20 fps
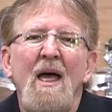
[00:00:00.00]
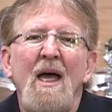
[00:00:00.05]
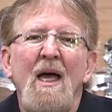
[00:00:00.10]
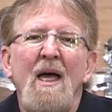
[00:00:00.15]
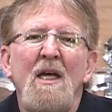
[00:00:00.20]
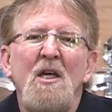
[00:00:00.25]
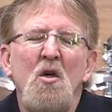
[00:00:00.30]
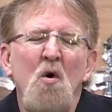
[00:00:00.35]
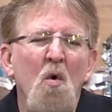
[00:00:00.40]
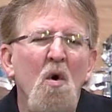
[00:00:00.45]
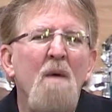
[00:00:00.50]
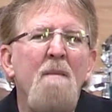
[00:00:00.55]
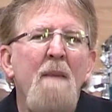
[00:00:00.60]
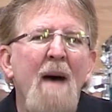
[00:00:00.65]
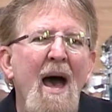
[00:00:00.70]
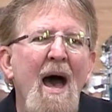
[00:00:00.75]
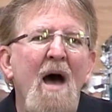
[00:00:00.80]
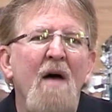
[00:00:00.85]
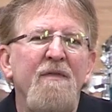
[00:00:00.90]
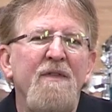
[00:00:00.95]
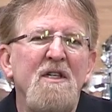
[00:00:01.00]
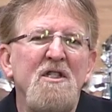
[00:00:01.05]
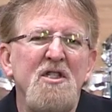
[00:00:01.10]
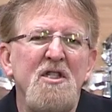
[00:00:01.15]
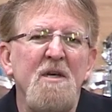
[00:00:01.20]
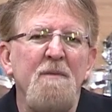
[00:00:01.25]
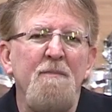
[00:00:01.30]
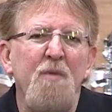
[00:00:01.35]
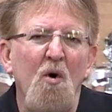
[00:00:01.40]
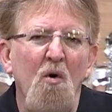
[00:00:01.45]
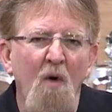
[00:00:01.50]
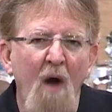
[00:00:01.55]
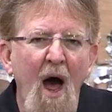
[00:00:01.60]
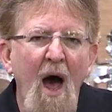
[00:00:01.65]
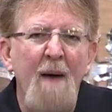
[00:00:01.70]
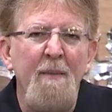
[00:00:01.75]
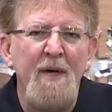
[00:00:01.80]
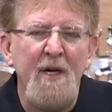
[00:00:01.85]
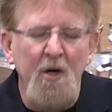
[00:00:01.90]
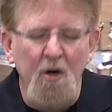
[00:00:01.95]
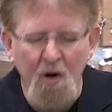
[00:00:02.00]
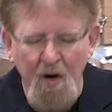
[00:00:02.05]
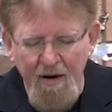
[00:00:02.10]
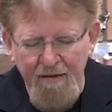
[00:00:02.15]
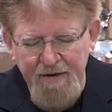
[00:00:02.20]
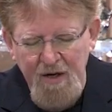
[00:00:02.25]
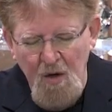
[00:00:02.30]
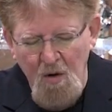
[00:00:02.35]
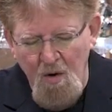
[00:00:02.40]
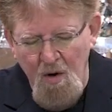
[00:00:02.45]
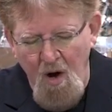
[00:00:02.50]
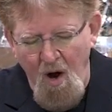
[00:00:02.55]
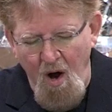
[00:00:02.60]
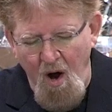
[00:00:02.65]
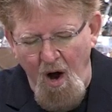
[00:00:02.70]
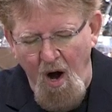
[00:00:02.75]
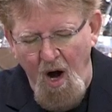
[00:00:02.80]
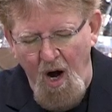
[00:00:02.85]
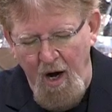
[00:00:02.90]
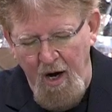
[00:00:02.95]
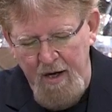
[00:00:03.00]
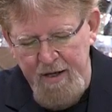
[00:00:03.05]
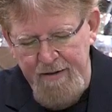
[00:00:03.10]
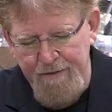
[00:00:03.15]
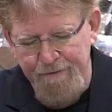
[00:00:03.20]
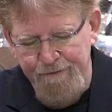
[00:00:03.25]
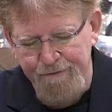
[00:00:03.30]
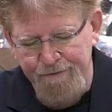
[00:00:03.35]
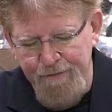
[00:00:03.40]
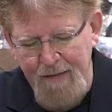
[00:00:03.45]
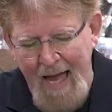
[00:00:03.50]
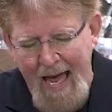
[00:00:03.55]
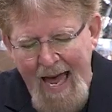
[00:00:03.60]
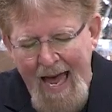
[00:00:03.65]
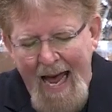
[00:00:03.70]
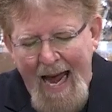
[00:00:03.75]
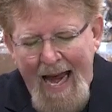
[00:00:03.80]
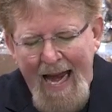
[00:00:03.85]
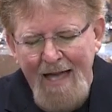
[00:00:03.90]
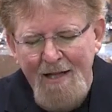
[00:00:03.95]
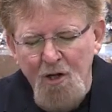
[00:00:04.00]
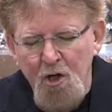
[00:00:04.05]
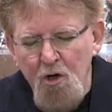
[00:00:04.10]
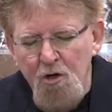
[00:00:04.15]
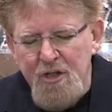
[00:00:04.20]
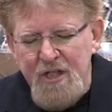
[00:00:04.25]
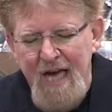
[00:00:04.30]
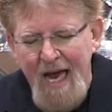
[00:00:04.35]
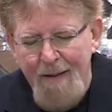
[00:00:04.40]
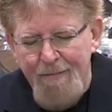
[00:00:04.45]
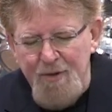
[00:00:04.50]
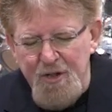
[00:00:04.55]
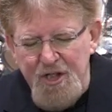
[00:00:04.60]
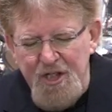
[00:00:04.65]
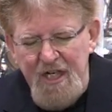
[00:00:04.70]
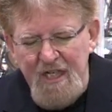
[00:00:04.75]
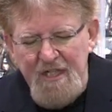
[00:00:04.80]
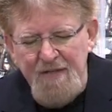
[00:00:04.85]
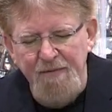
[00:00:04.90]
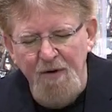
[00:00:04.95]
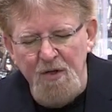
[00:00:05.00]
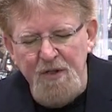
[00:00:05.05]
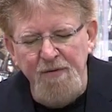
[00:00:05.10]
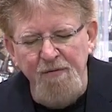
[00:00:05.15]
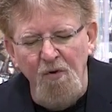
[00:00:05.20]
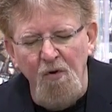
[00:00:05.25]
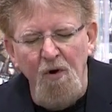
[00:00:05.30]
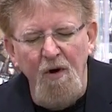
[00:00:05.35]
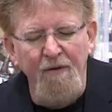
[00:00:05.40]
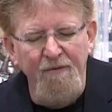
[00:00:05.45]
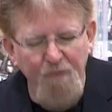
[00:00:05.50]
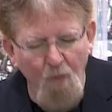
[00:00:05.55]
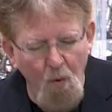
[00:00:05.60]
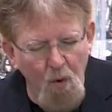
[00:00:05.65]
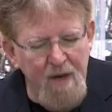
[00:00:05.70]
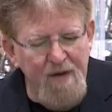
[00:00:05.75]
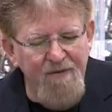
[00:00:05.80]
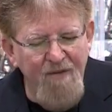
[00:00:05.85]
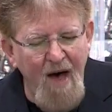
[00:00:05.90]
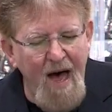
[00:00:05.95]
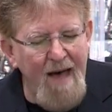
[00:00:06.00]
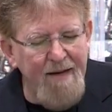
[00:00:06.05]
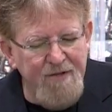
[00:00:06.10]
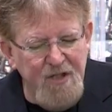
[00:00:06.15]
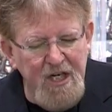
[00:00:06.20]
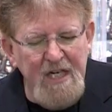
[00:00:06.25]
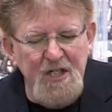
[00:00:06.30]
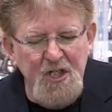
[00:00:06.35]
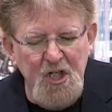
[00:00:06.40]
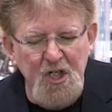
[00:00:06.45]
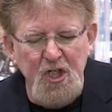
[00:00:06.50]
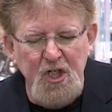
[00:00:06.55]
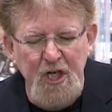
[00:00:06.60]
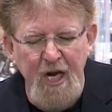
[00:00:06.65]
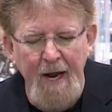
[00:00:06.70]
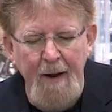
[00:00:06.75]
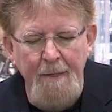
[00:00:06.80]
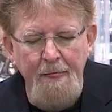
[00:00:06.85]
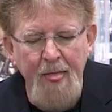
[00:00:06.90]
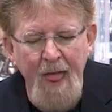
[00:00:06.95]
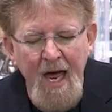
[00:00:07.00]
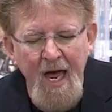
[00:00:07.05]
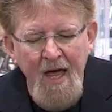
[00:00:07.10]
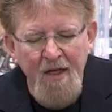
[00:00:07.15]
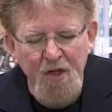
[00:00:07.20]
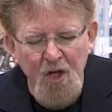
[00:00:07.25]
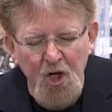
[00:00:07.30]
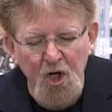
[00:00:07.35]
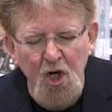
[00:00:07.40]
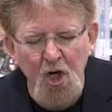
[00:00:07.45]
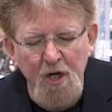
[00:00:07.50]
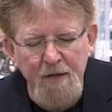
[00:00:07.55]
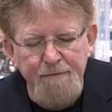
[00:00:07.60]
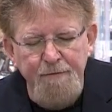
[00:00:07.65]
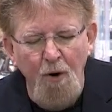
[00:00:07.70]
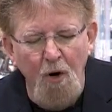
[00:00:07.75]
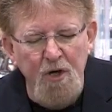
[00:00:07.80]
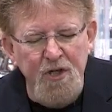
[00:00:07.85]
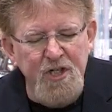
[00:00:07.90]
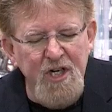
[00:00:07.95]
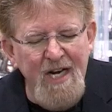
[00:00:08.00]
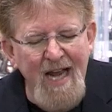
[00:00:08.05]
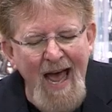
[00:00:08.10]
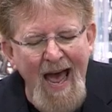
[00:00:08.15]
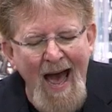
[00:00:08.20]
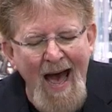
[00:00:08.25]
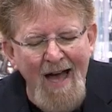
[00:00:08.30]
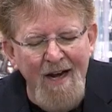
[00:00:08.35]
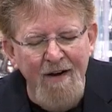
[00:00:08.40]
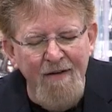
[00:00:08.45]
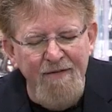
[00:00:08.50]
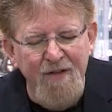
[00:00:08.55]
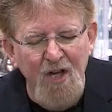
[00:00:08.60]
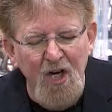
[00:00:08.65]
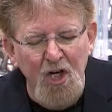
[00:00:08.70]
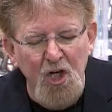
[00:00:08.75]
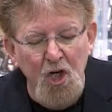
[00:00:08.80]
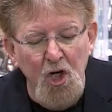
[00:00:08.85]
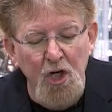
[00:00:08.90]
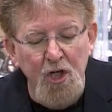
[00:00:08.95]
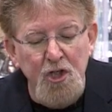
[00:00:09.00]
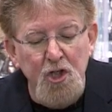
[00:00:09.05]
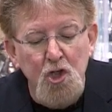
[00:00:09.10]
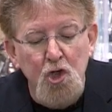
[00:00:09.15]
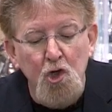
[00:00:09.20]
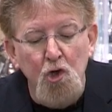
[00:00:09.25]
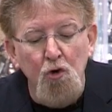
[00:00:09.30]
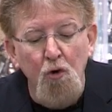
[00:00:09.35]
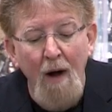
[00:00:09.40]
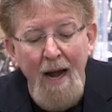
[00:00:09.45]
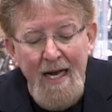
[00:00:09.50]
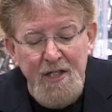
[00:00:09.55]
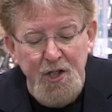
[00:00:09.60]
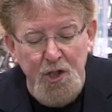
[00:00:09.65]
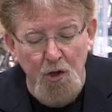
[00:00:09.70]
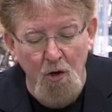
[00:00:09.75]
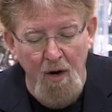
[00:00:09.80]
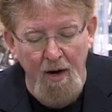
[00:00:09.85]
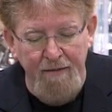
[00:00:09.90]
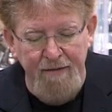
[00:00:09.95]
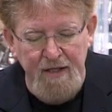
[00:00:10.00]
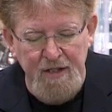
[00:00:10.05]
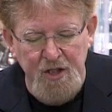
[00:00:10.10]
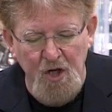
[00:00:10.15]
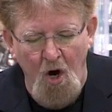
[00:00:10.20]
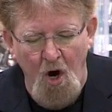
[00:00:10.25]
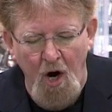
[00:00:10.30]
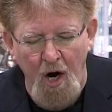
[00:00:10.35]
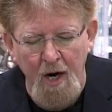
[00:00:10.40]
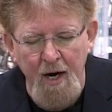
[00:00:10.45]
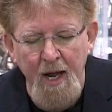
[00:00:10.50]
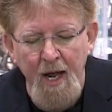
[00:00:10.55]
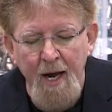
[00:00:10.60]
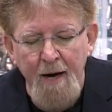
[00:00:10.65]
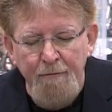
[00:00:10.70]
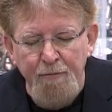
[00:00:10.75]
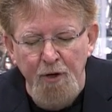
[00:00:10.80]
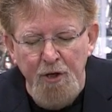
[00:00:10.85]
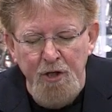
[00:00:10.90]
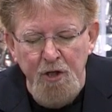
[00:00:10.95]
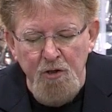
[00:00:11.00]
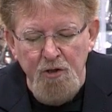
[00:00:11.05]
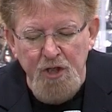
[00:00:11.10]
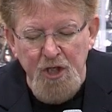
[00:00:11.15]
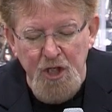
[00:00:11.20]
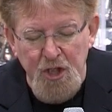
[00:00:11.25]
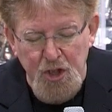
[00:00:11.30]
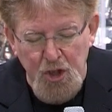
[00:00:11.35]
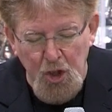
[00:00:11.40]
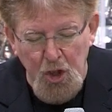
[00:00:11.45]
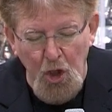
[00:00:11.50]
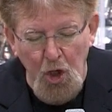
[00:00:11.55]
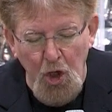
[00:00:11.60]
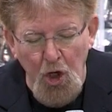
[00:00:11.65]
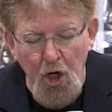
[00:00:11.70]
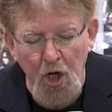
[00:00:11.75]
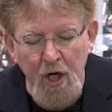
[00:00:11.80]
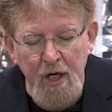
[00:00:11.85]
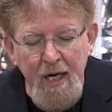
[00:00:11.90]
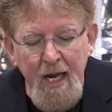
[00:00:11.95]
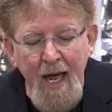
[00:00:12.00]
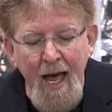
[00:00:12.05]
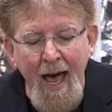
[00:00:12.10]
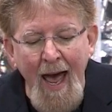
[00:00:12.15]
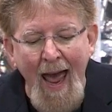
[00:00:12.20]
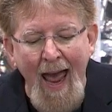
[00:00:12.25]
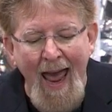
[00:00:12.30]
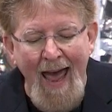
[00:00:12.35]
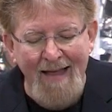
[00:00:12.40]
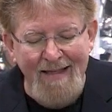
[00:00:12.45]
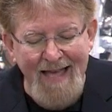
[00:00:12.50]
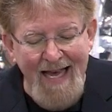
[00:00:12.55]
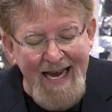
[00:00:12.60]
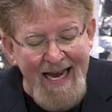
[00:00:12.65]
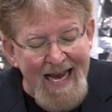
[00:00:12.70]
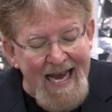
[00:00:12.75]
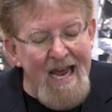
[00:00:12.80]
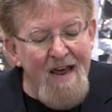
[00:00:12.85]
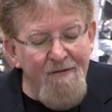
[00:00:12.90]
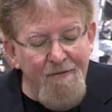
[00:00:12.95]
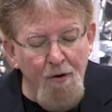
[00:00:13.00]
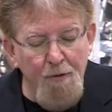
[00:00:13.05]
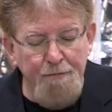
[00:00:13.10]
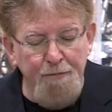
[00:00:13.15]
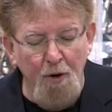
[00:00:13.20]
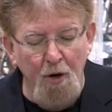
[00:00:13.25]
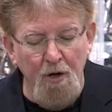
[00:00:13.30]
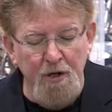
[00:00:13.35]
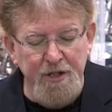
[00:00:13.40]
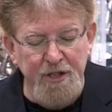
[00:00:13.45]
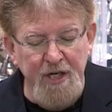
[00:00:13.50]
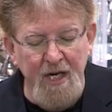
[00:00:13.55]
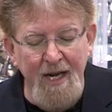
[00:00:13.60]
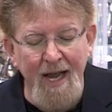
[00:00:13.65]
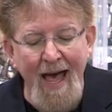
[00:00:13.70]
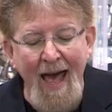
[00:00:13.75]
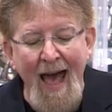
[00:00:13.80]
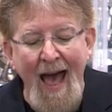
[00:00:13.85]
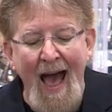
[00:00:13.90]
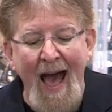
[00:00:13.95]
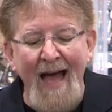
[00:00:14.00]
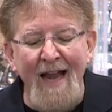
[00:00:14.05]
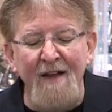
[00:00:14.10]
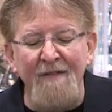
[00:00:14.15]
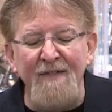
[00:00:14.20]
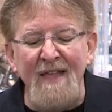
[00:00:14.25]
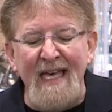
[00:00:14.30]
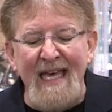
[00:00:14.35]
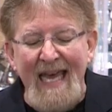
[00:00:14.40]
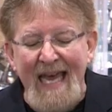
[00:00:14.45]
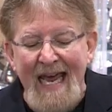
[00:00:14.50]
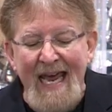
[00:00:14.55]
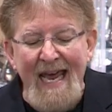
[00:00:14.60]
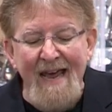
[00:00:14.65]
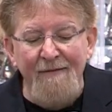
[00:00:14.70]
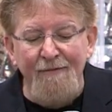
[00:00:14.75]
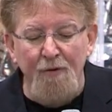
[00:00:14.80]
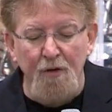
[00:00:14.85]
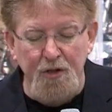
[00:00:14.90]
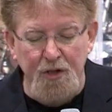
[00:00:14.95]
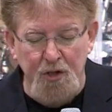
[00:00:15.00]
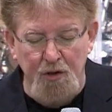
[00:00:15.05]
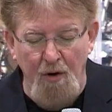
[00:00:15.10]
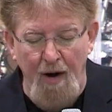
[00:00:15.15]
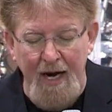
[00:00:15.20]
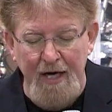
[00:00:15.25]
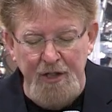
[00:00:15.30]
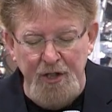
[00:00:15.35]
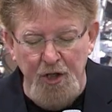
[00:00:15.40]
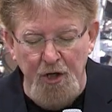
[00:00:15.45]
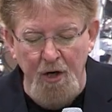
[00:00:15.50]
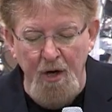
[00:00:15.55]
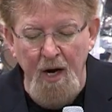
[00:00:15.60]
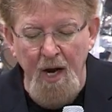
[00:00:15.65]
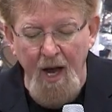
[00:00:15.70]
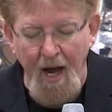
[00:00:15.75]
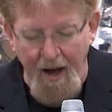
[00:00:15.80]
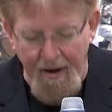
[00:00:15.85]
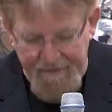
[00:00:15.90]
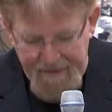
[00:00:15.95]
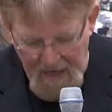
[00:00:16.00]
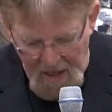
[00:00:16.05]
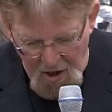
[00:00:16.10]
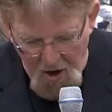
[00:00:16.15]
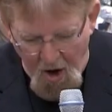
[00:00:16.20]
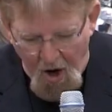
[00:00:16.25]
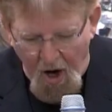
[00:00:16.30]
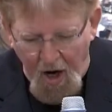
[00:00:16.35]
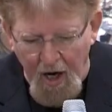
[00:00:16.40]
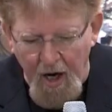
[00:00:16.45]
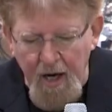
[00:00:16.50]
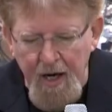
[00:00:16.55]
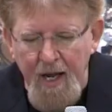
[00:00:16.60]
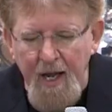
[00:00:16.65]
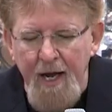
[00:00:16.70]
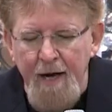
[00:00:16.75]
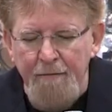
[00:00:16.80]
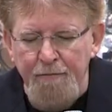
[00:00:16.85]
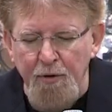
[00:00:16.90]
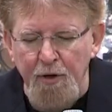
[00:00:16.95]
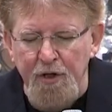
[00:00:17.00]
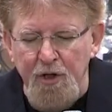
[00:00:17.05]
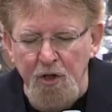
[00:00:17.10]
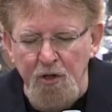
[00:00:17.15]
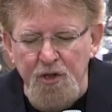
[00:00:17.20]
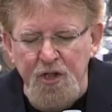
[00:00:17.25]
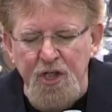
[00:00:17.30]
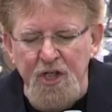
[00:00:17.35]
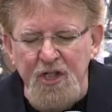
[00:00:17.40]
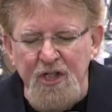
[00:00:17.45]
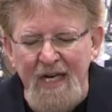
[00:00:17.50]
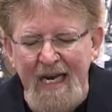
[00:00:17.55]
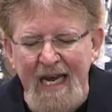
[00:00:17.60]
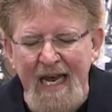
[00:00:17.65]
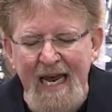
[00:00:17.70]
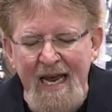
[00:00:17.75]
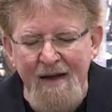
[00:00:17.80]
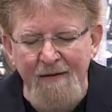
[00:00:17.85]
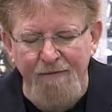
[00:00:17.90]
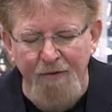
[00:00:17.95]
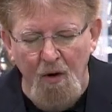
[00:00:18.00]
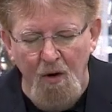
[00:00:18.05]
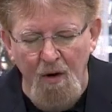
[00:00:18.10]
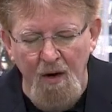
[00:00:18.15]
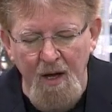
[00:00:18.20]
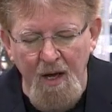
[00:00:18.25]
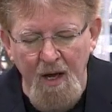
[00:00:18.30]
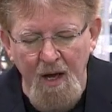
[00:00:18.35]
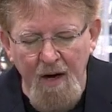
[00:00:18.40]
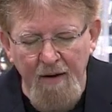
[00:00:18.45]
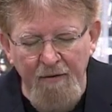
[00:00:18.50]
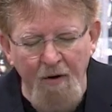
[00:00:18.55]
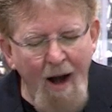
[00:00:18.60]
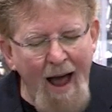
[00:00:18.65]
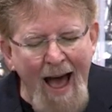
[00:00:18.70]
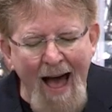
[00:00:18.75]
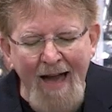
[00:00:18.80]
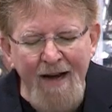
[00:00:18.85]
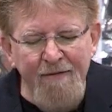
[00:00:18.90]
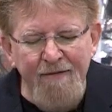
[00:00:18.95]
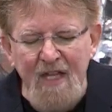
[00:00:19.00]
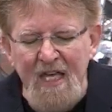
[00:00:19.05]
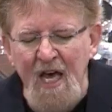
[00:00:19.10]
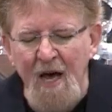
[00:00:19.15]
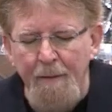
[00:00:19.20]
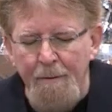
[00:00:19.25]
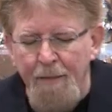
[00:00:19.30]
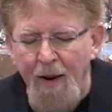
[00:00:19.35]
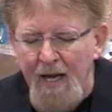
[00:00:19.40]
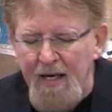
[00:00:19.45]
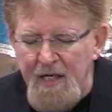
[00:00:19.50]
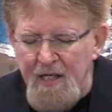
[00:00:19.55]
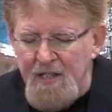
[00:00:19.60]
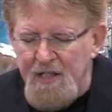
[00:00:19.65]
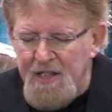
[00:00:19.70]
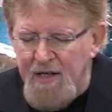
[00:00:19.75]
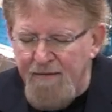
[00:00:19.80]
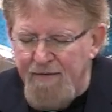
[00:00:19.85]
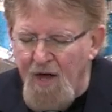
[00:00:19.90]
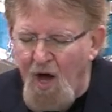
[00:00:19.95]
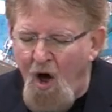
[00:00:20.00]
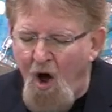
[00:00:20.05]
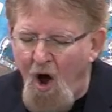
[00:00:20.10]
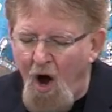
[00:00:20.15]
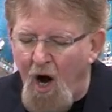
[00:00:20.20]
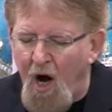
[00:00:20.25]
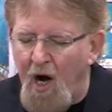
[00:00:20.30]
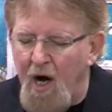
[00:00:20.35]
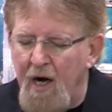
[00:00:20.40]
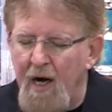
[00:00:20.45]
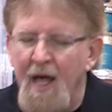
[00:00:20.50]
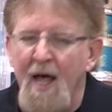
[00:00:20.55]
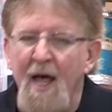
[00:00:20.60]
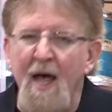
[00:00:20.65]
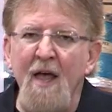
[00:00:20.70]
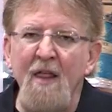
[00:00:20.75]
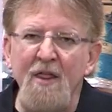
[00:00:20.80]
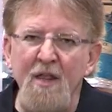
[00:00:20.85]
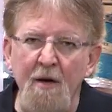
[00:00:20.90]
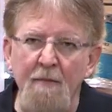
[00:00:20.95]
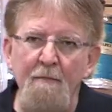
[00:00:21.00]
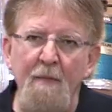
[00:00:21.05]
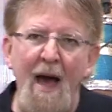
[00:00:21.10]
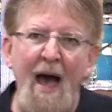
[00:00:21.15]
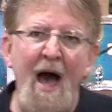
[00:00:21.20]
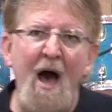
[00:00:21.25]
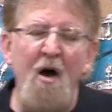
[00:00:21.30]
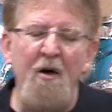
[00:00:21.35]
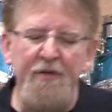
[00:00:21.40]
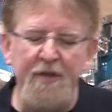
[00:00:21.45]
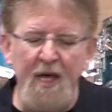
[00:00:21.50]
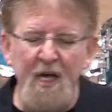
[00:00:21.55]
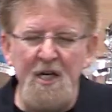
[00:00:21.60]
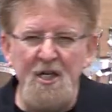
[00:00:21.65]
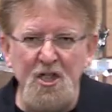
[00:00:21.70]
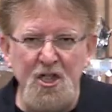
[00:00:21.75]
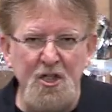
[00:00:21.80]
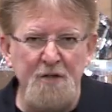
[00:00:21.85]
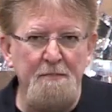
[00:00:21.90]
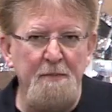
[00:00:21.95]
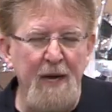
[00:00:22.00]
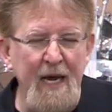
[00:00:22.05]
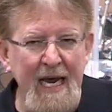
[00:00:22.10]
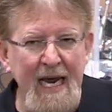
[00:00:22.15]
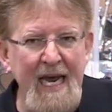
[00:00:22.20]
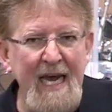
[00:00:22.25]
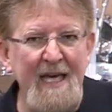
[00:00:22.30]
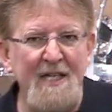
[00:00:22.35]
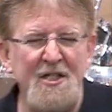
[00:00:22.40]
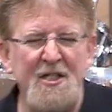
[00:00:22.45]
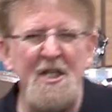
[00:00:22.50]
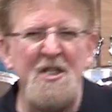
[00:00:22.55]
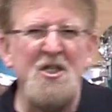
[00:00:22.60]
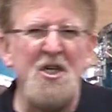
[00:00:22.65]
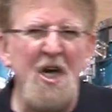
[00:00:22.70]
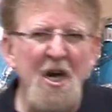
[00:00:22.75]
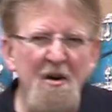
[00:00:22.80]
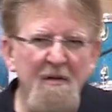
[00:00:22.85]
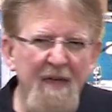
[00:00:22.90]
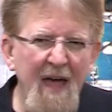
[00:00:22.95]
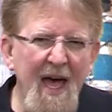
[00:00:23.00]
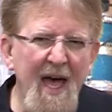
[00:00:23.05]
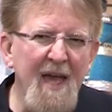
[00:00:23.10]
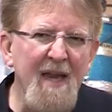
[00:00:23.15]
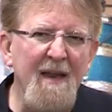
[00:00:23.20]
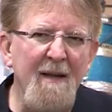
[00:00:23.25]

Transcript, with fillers: Your mouth is the barometer of your heart. In Luke chapter 6, verse 45, Jesus said, The good person out of the good treasure of his heart produces good and the evil person, out of the evil treasure of their heart, produces evil. For out of the abundance of the heart, the mouth speaks. Did you hear that?